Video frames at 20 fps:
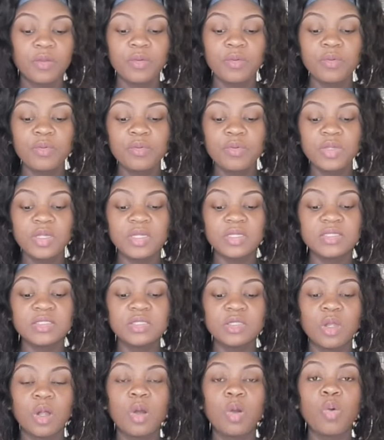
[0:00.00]
who is
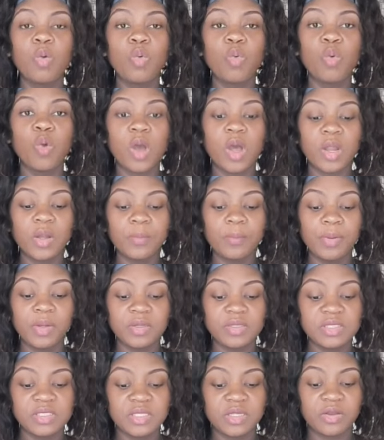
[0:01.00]
now
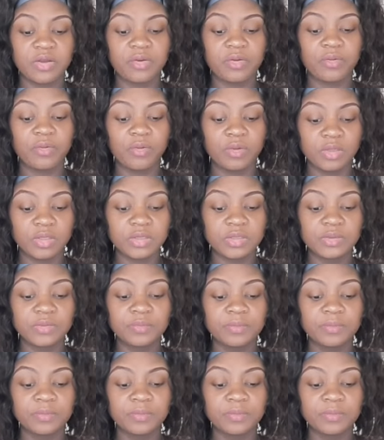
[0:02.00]
1+ year old.